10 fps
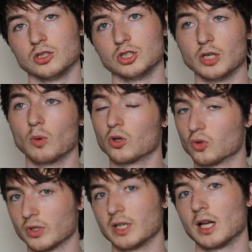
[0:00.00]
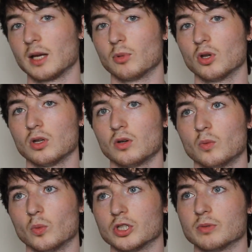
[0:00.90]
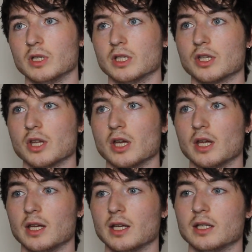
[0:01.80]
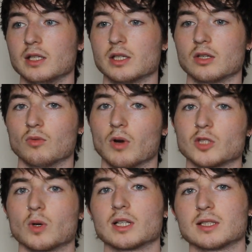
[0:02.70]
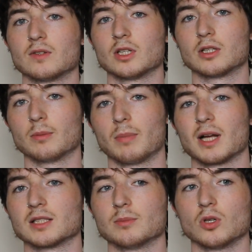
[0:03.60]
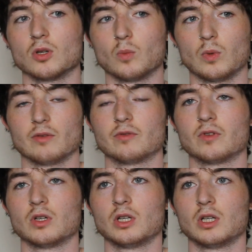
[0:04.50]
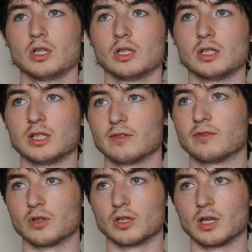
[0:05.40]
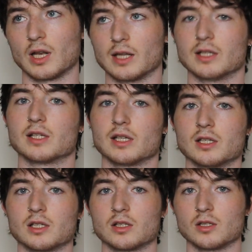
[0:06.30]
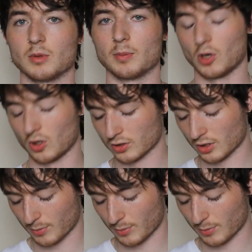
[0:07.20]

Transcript: G1 green label, which means that it is retroactively compatible with different lenses to be put onto the